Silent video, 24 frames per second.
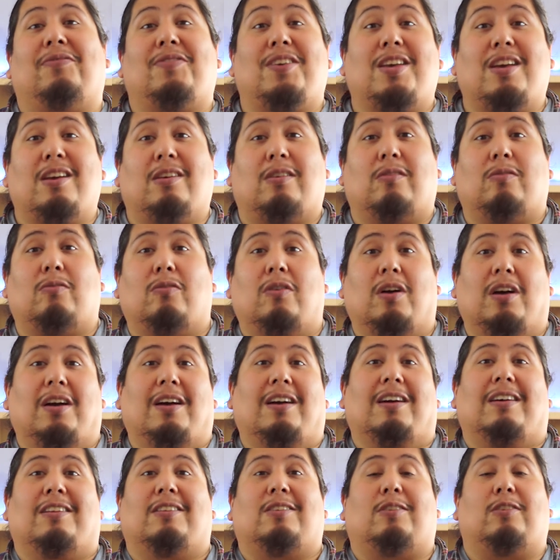you,
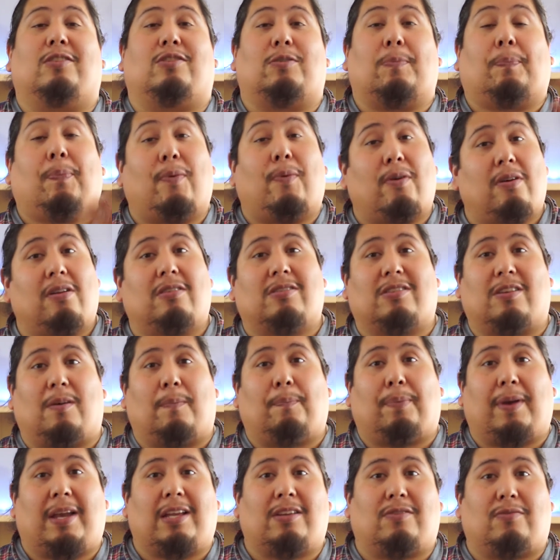to support us on
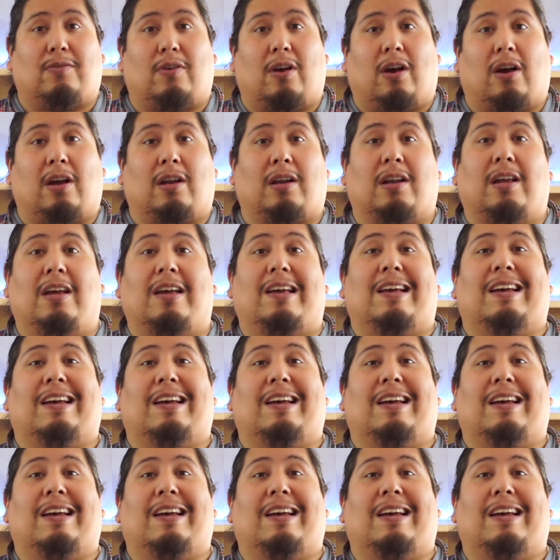Patreon.